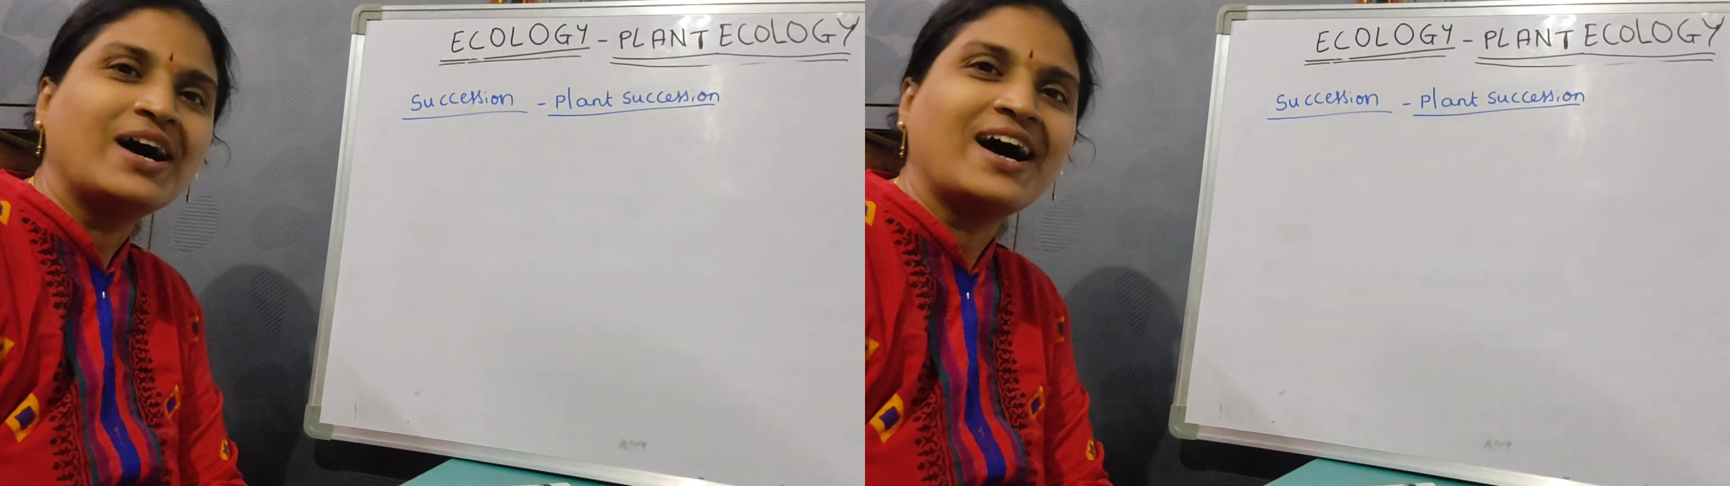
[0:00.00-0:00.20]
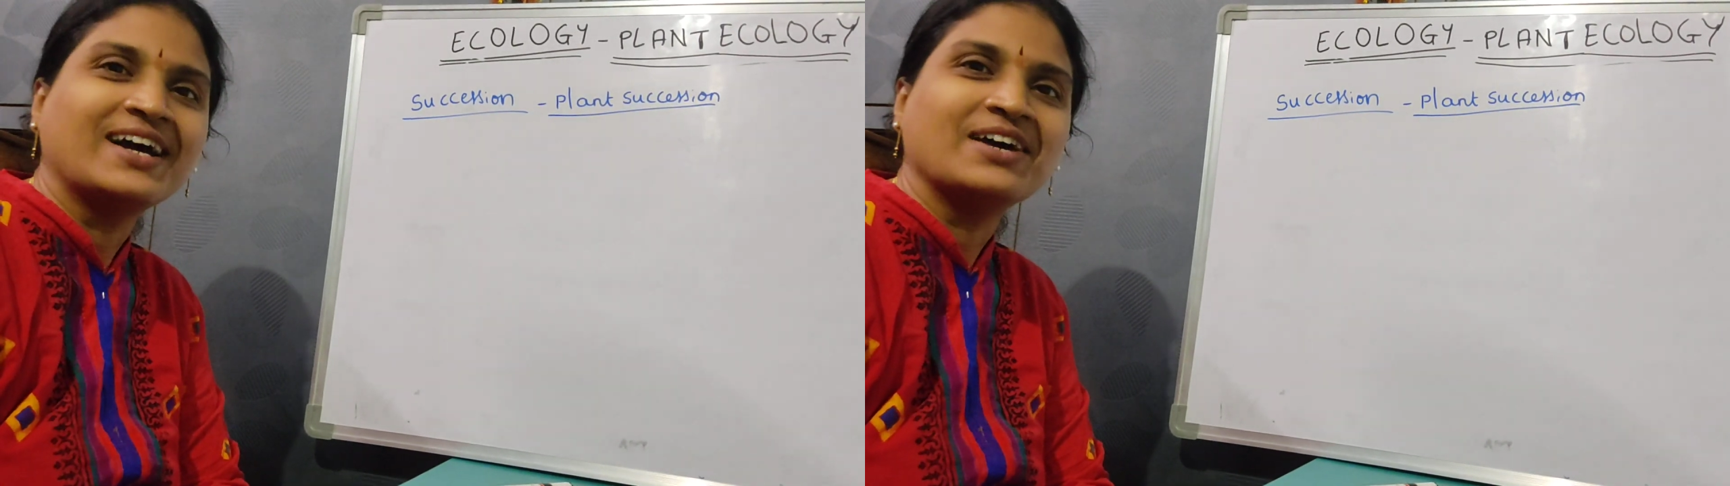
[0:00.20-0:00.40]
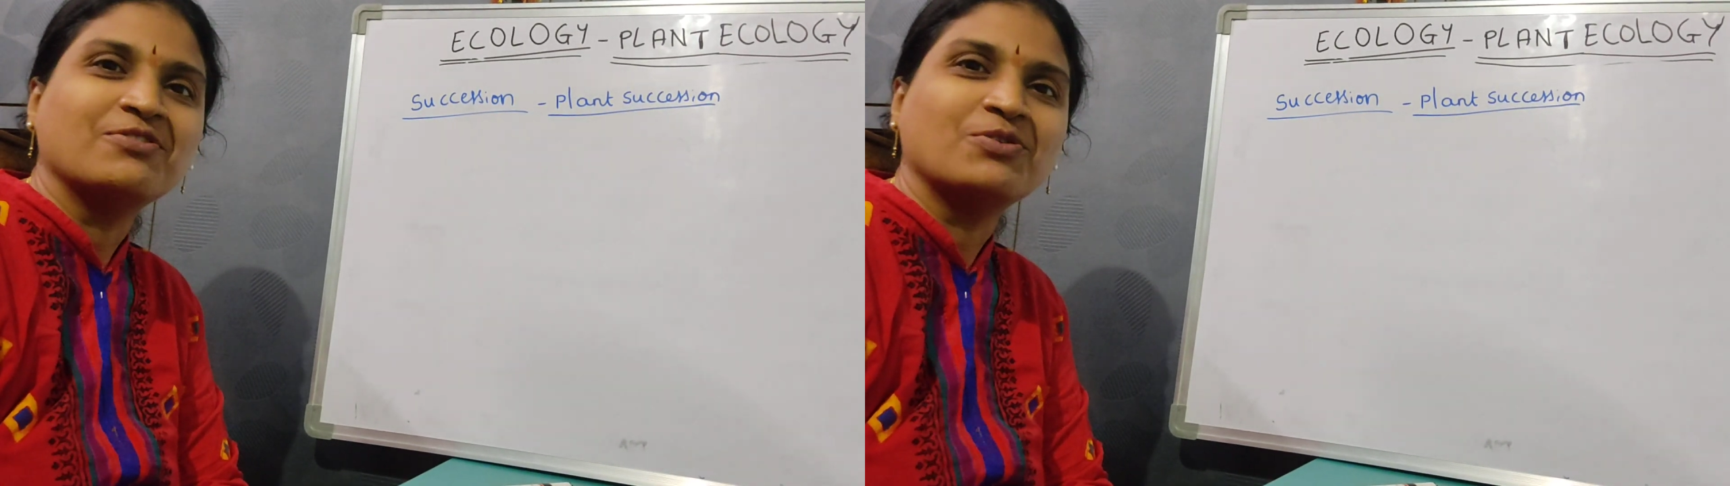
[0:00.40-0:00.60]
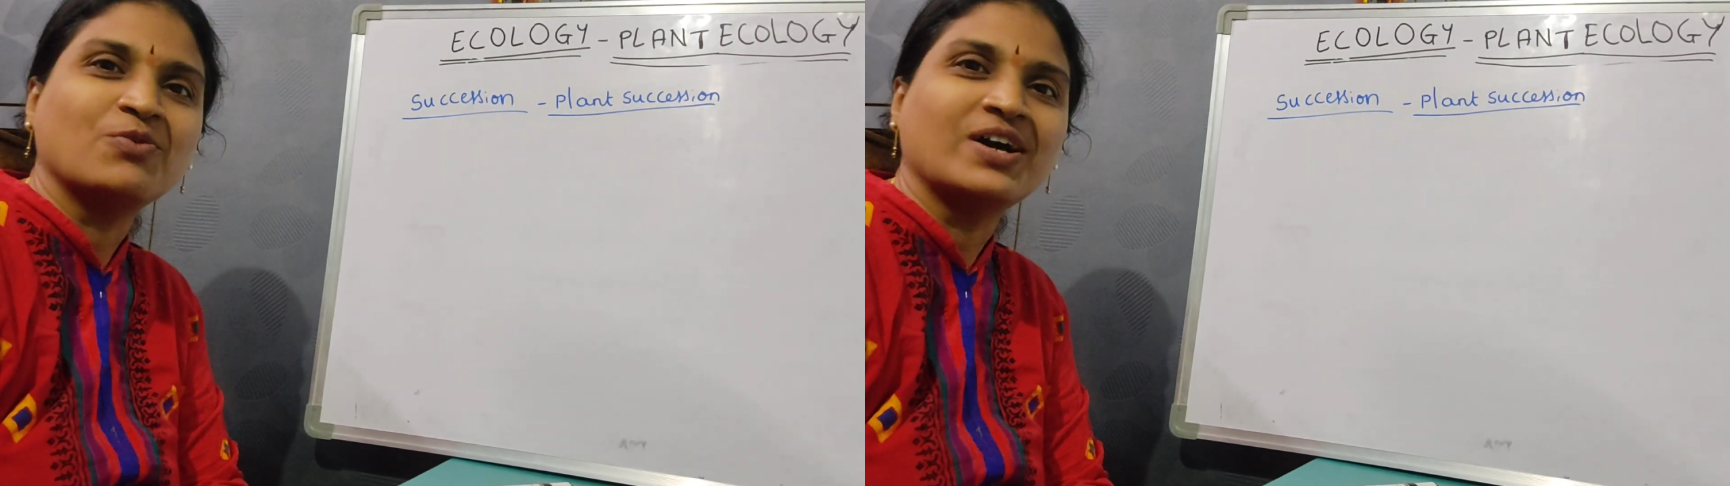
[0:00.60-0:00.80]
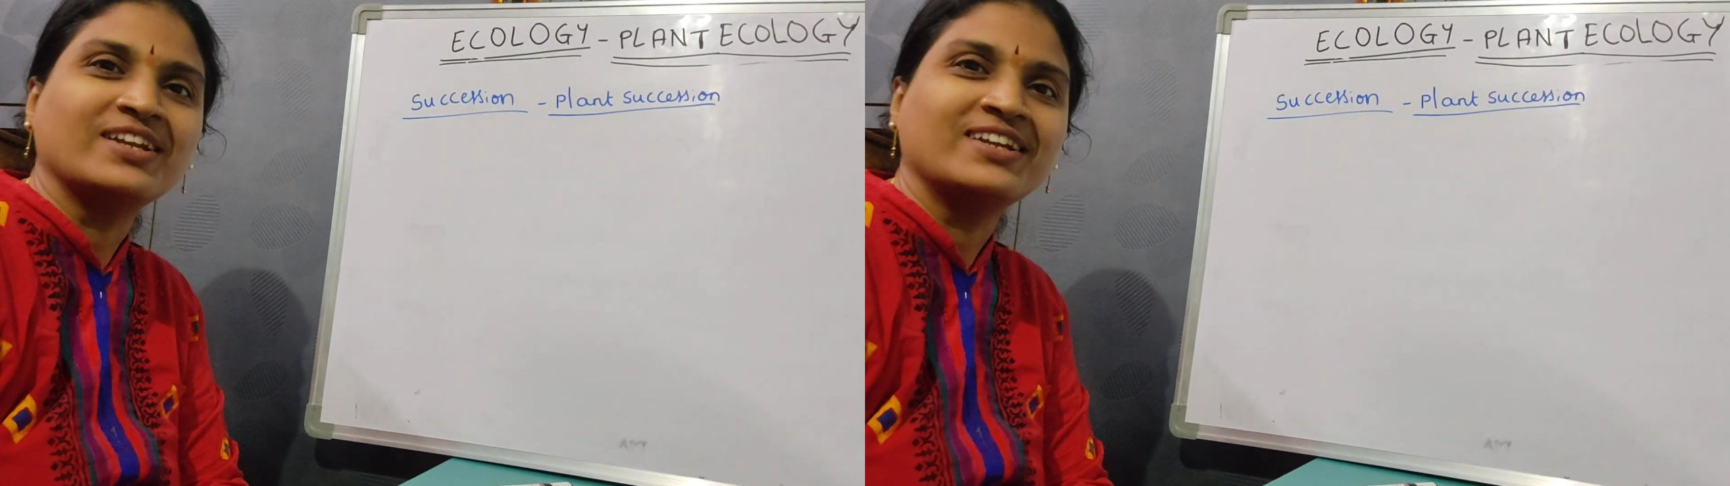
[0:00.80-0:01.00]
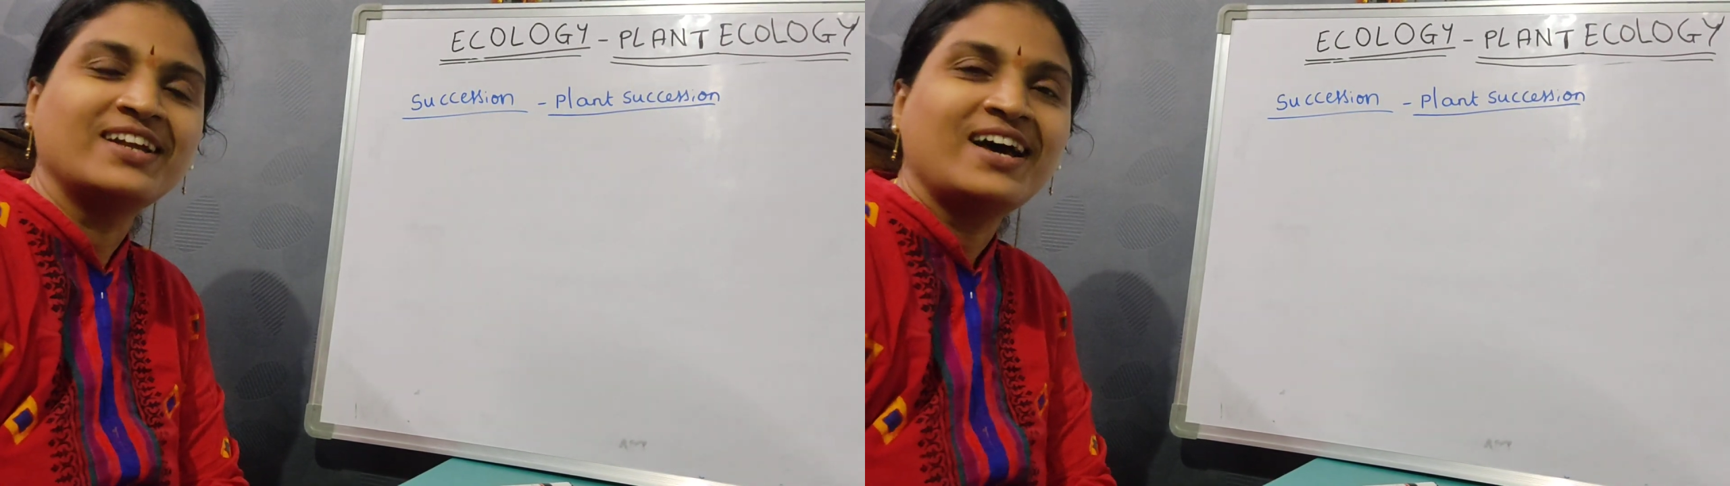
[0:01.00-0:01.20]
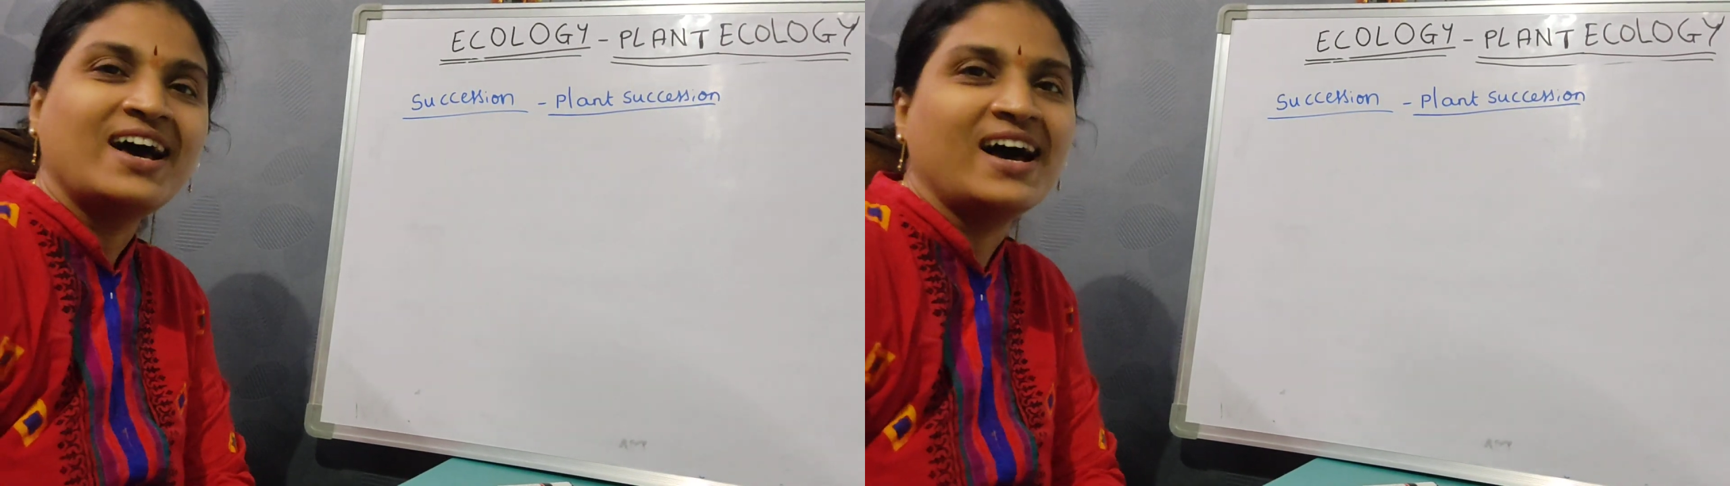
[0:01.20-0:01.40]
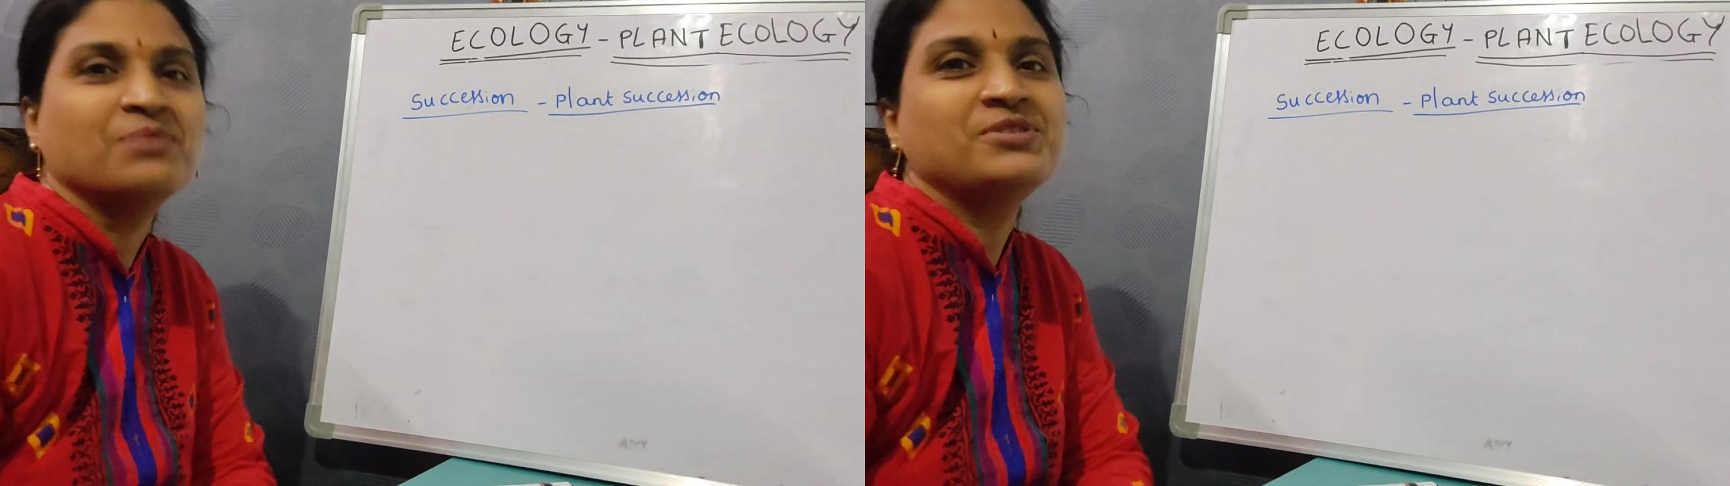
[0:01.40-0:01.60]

Hi everyone, I'm